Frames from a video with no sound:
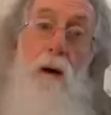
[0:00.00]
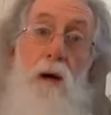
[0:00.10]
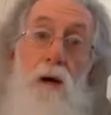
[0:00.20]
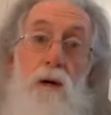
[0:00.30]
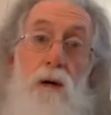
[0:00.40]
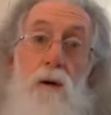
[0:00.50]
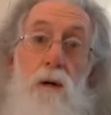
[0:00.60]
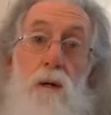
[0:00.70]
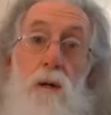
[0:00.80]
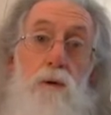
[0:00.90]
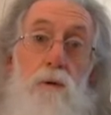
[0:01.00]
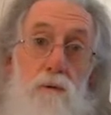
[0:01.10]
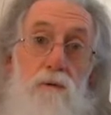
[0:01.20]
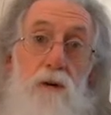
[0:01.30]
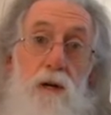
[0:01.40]
can I do it tool
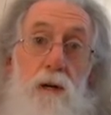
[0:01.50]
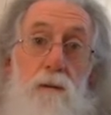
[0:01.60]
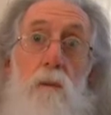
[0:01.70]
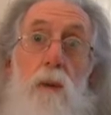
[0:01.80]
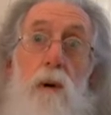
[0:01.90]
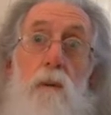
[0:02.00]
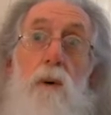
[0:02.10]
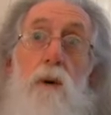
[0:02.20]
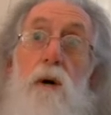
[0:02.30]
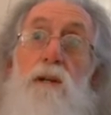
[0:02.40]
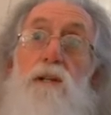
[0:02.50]
free? Well, quite